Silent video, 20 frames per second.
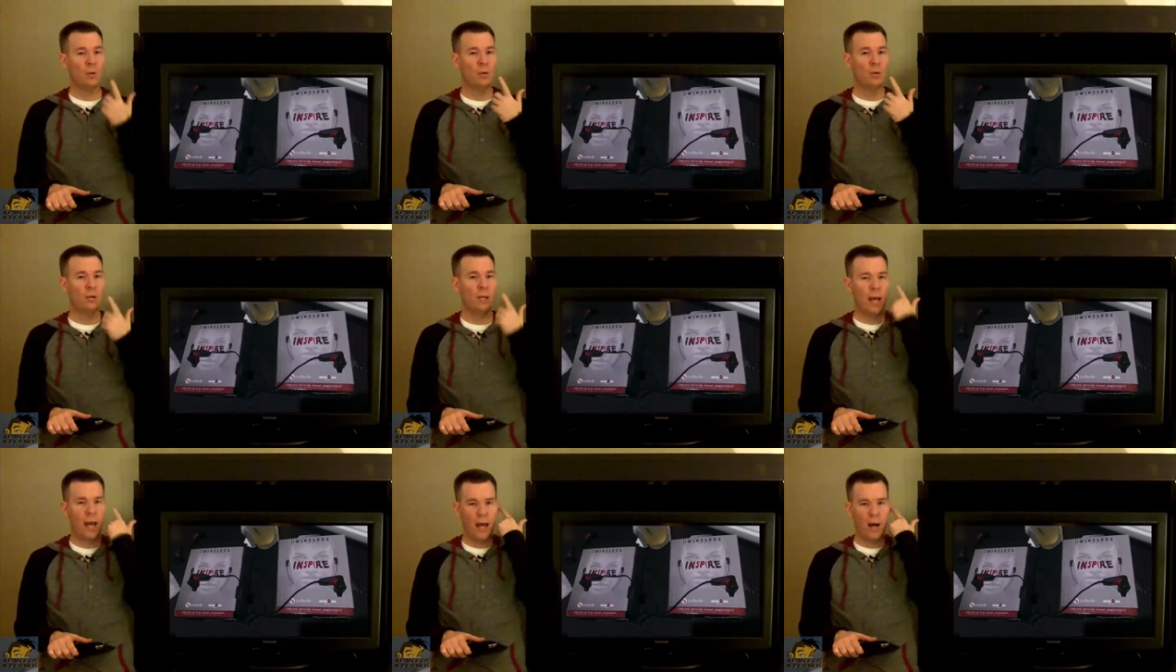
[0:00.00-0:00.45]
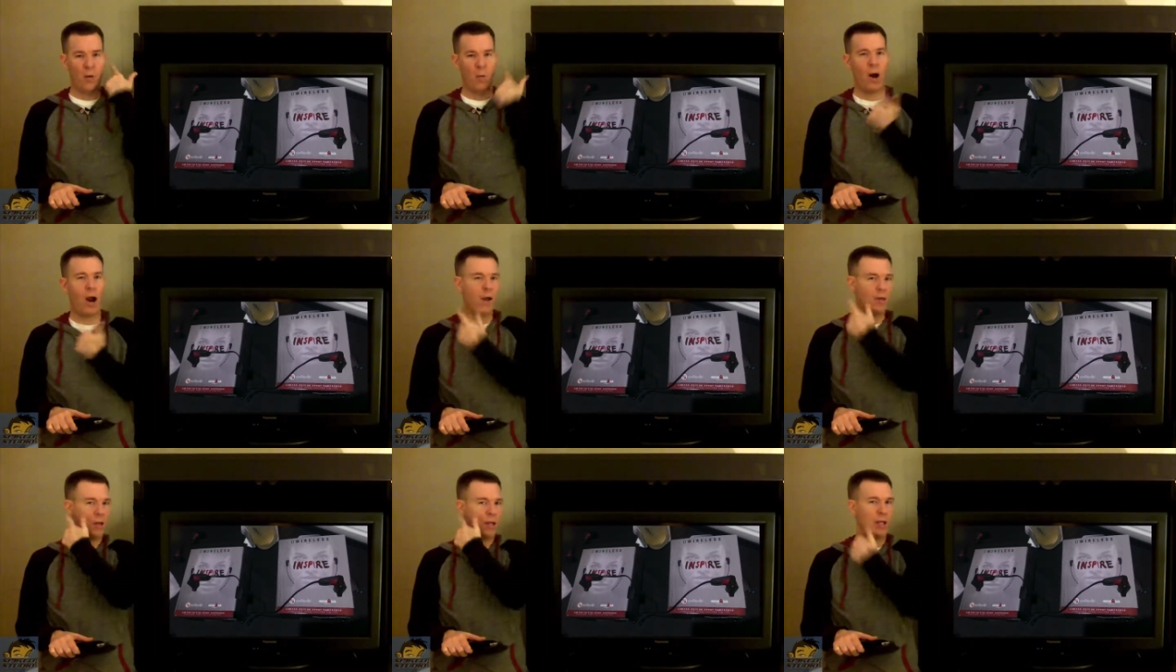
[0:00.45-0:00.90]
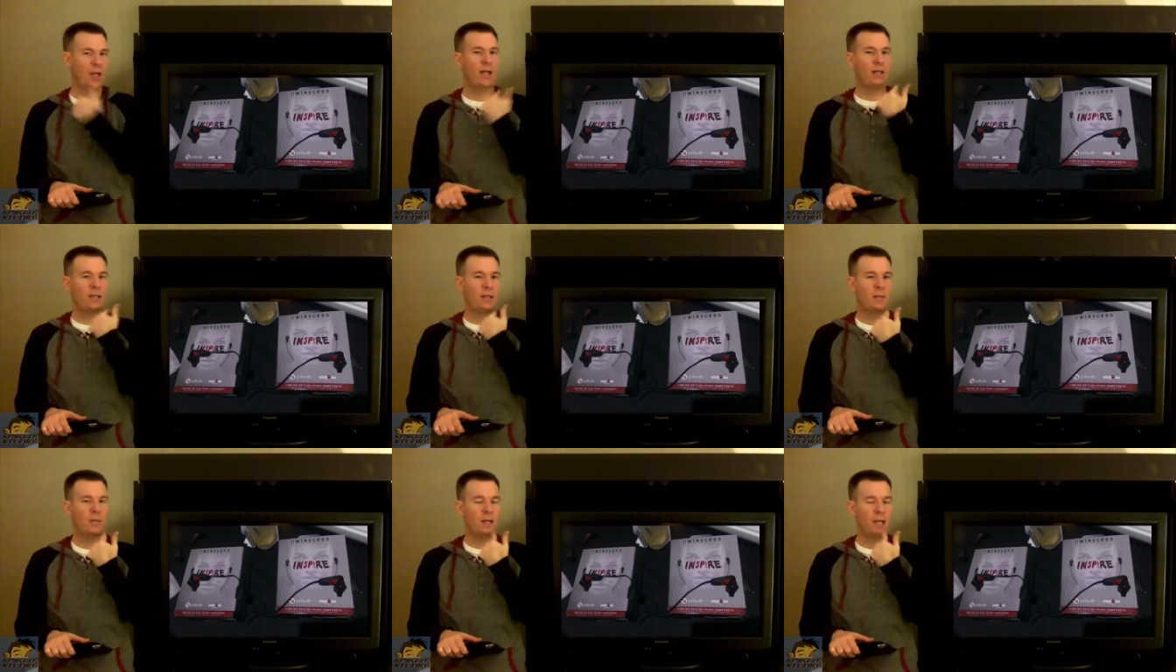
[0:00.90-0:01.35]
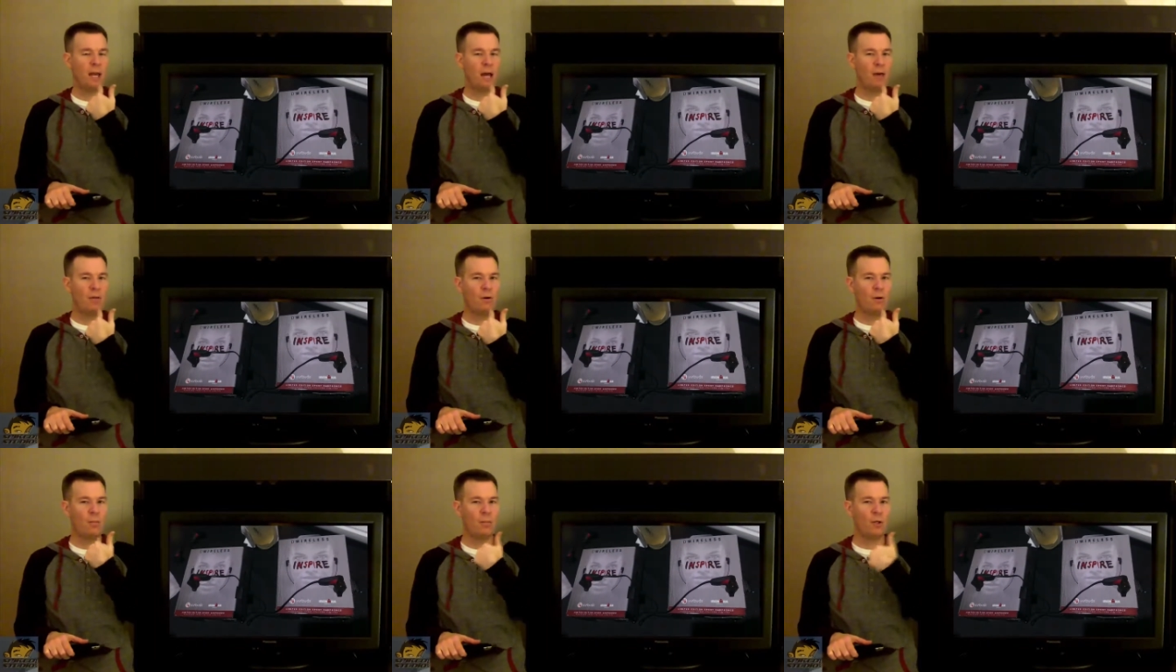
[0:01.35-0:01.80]
Well, they had a wire that connected them
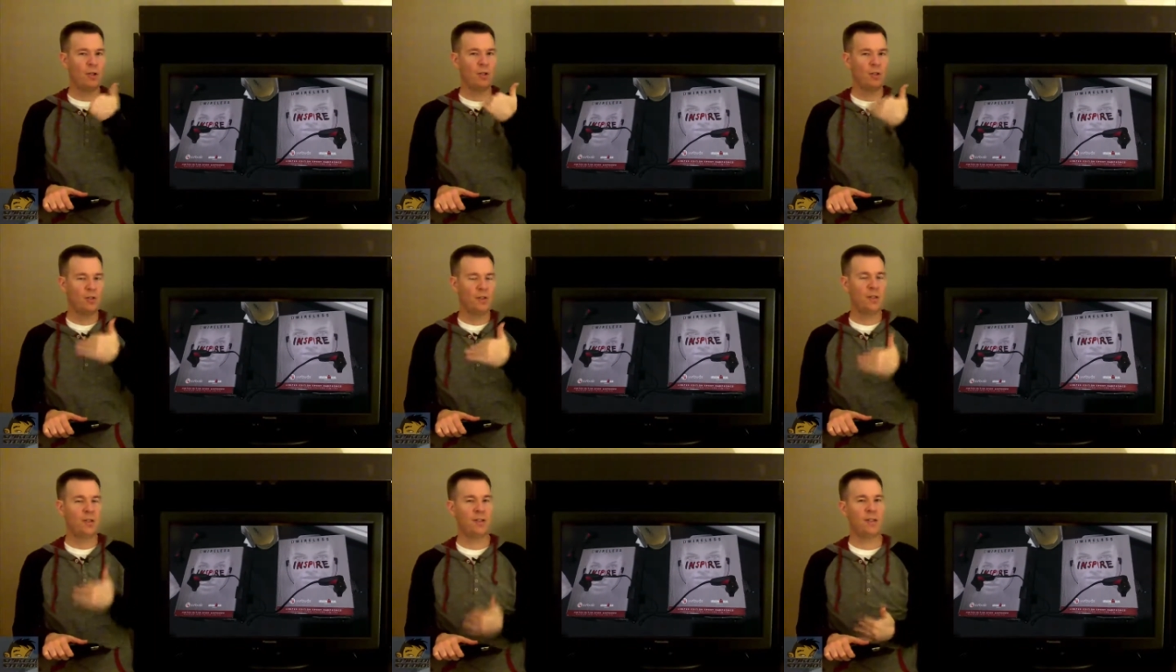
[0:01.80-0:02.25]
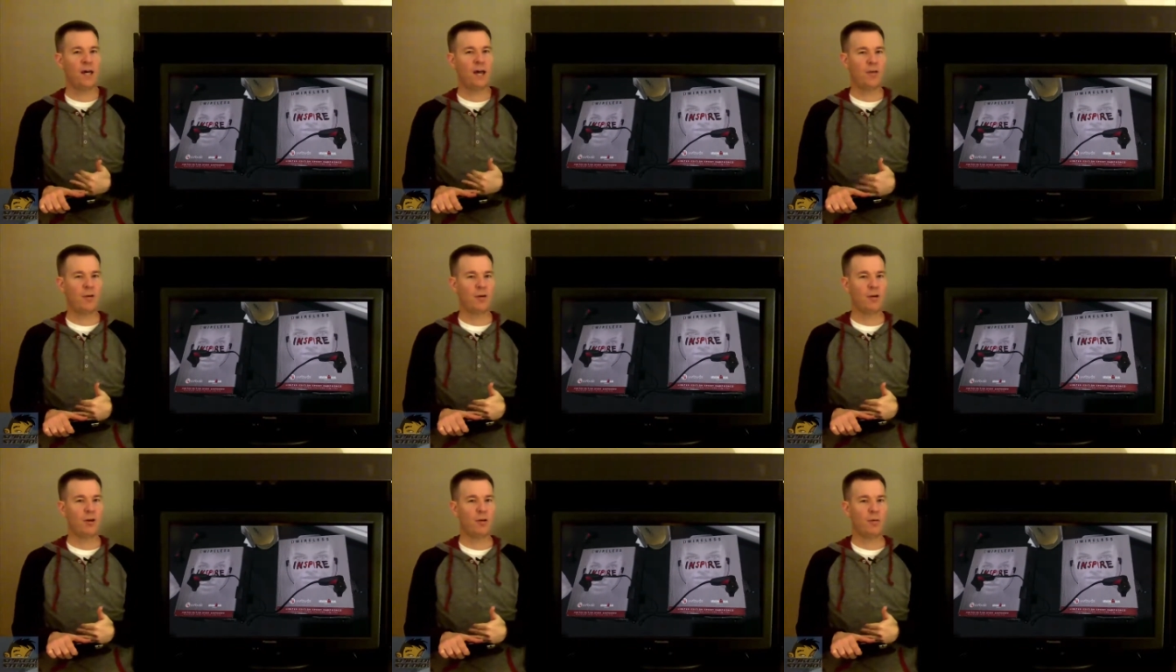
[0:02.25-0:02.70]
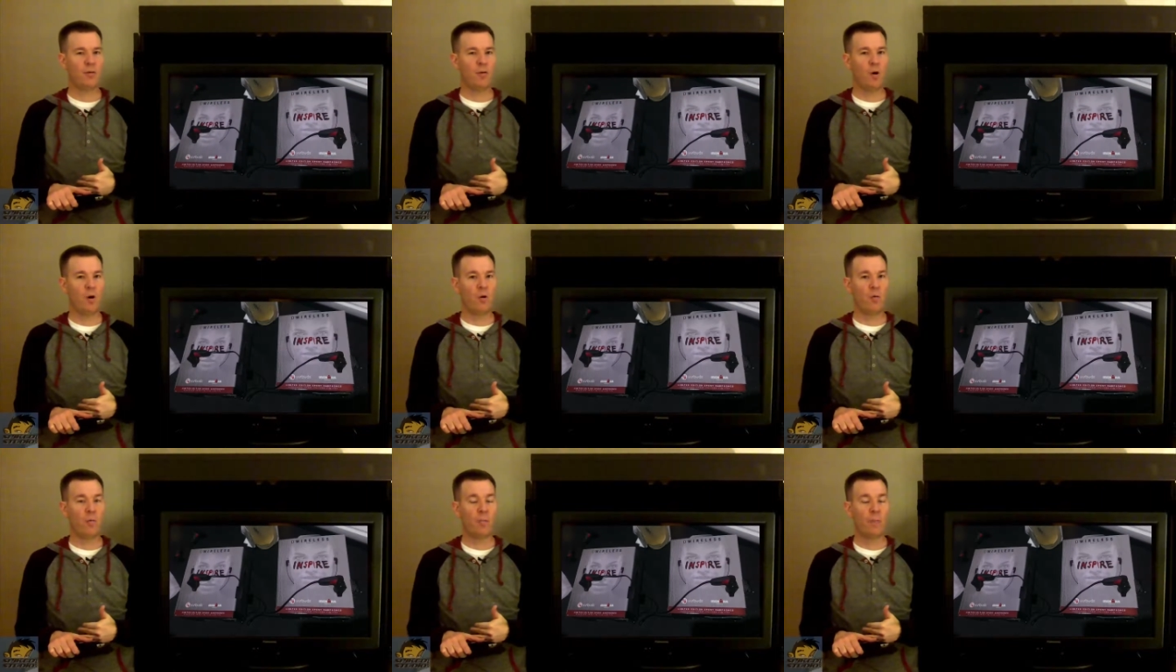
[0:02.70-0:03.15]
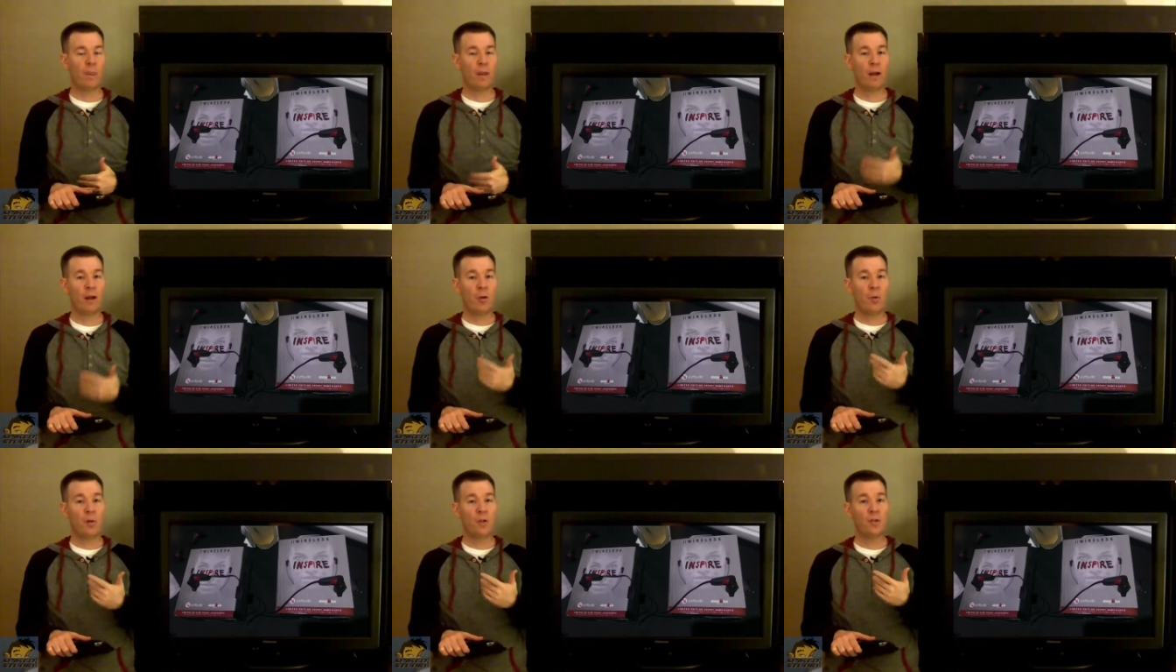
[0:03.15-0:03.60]
together, but just didn't tether to your phone.
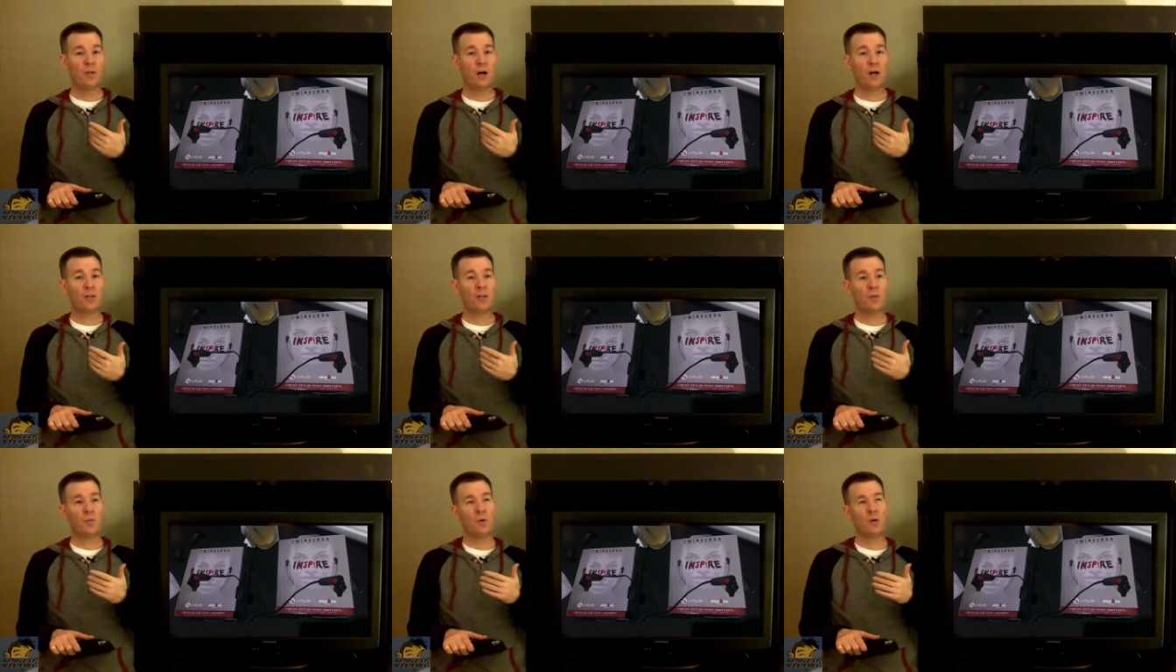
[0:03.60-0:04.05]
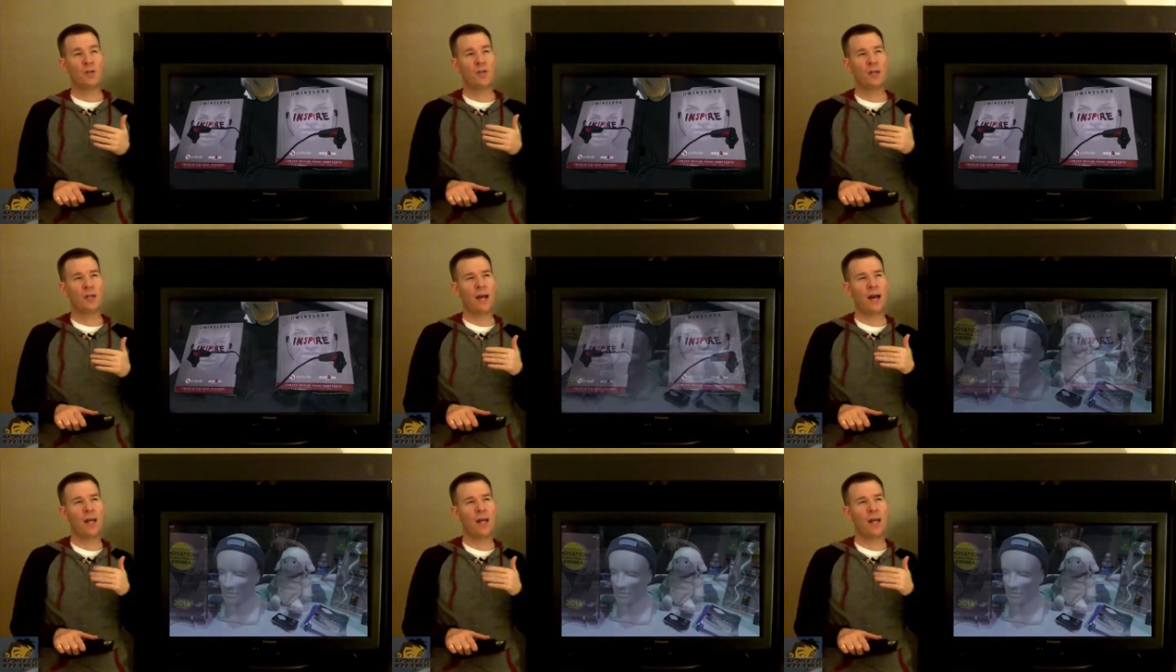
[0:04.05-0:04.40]
We saw some ones that